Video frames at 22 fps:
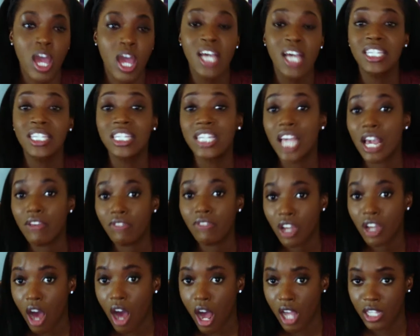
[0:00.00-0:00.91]
saving
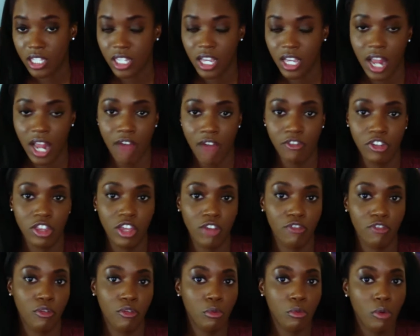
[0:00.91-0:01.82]
content, everything
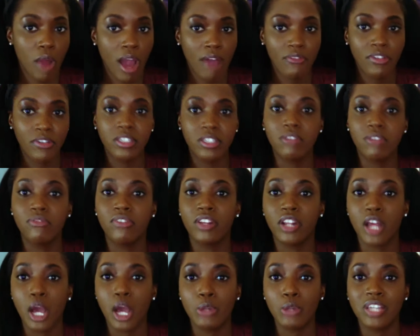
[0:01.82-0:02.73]
from graphics to
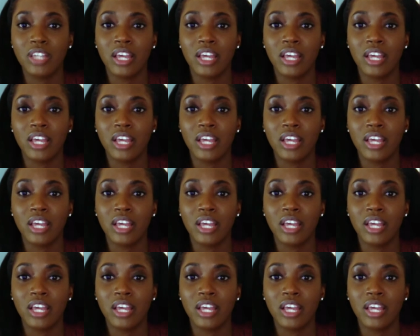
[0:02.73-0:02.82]
videos,